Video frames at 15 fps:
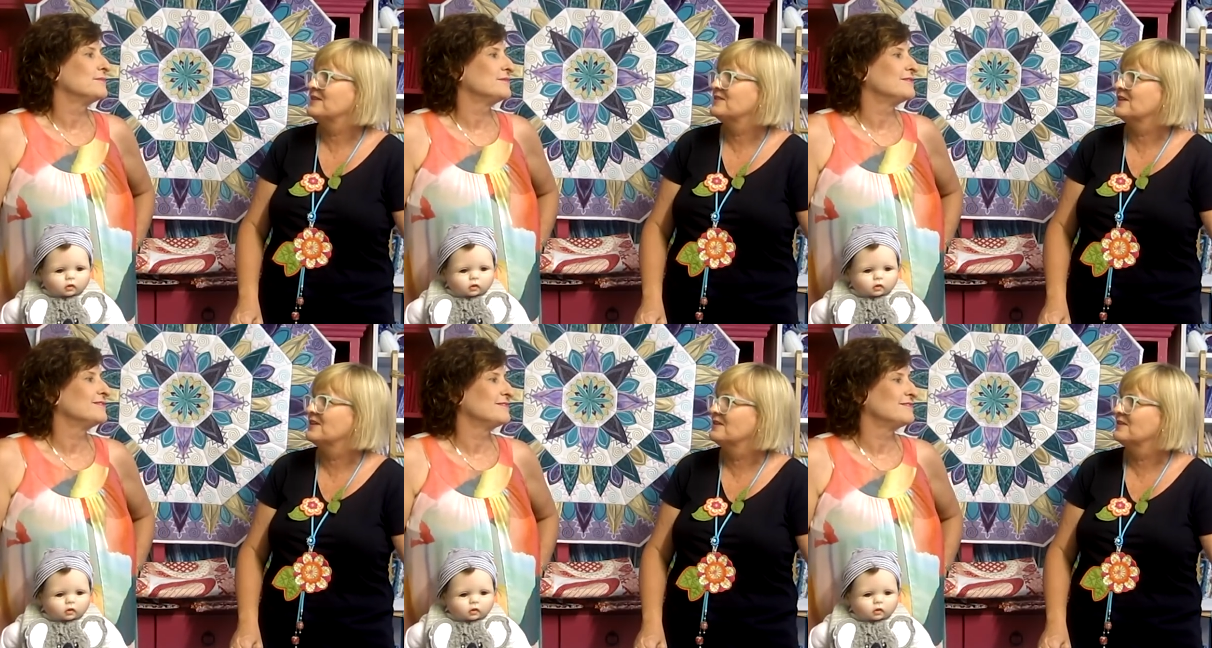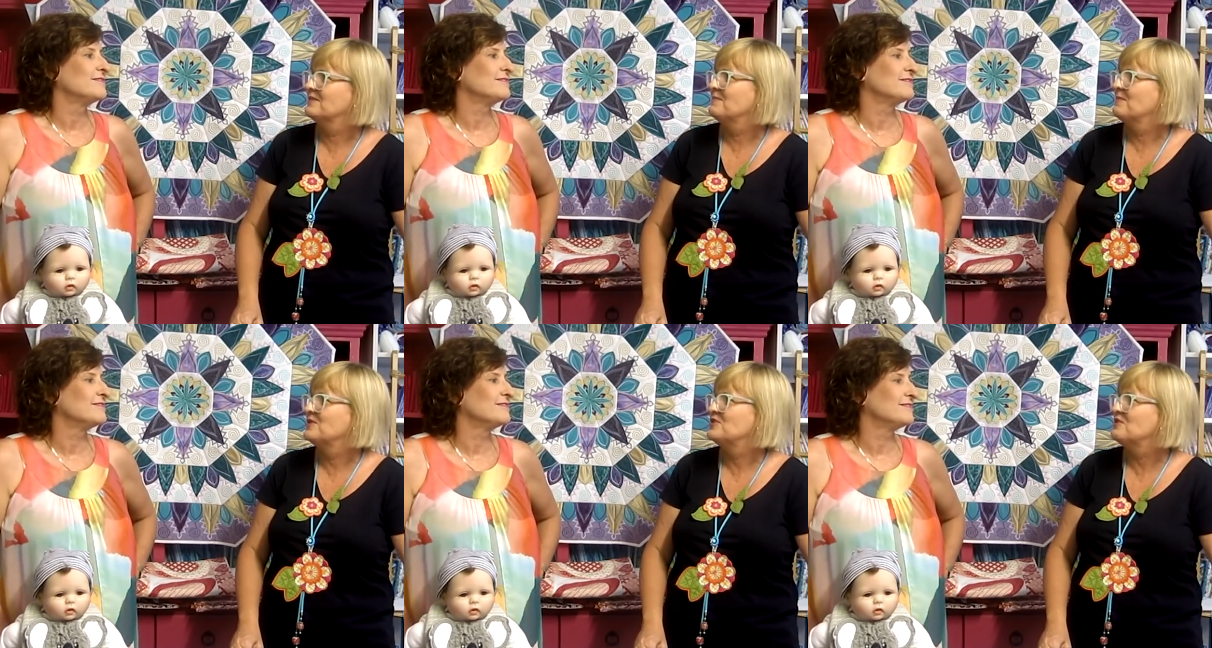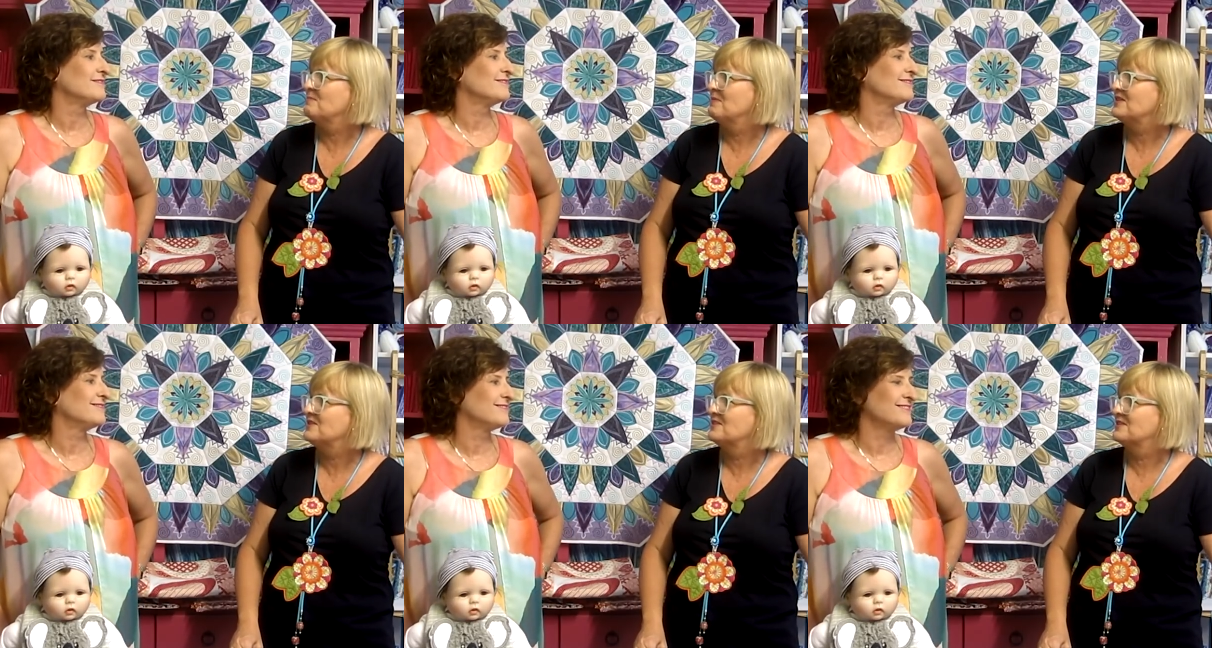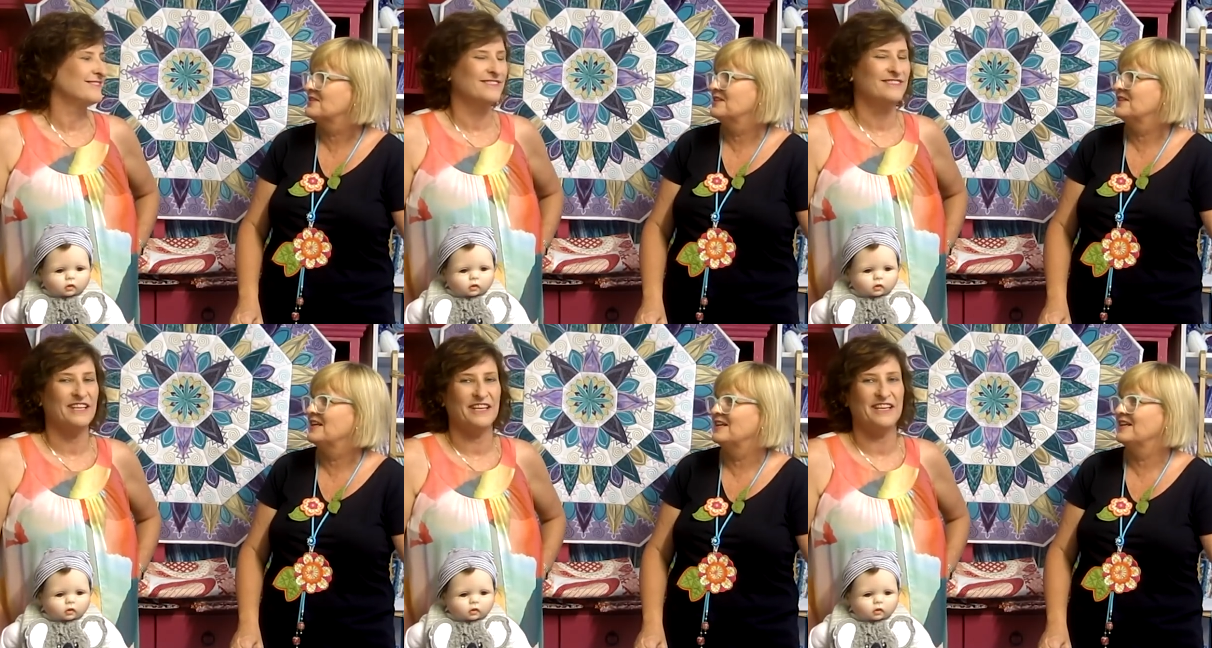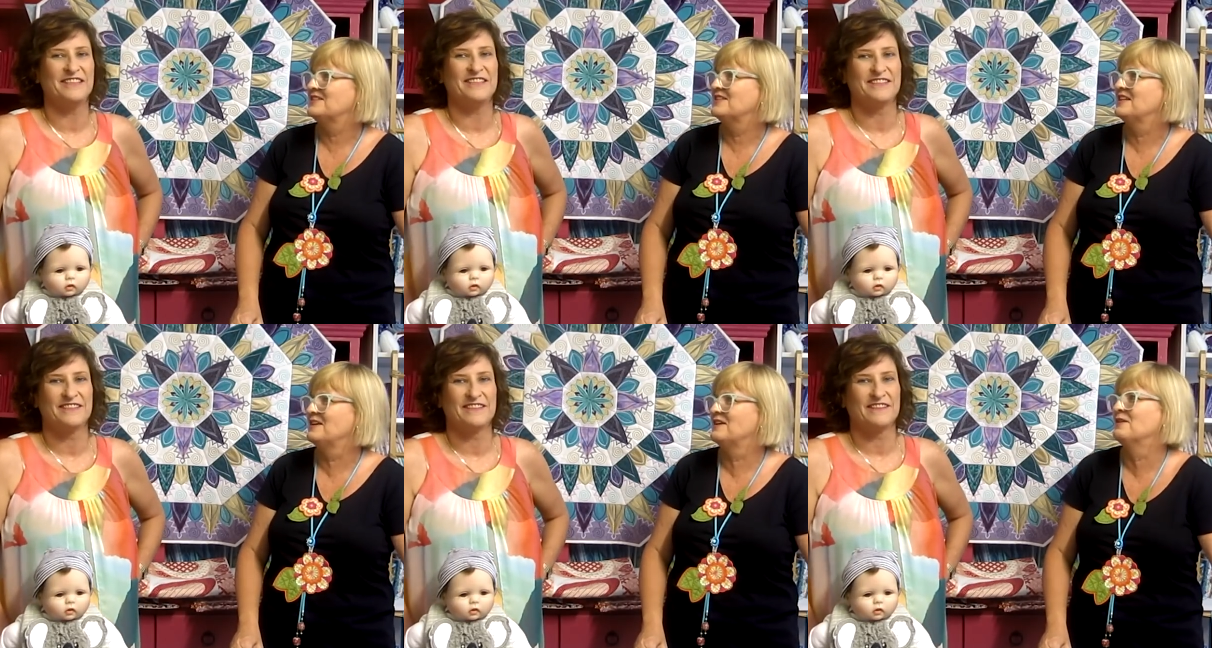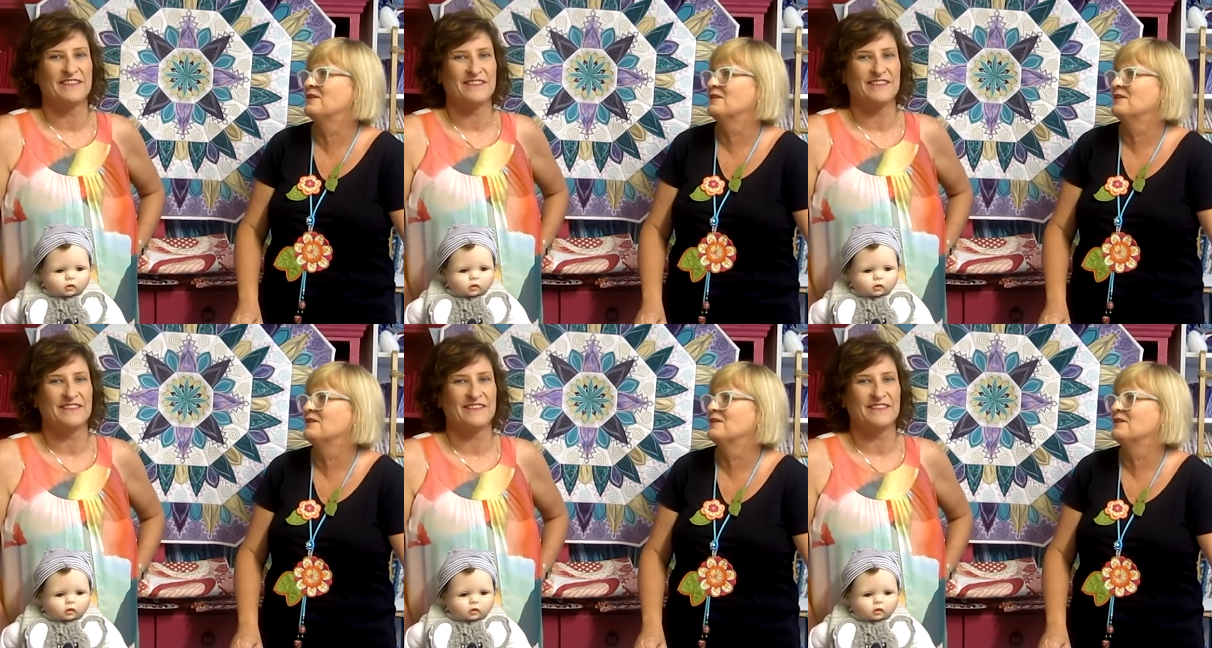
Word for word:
Speaker 1: so she missed yeah. sitting at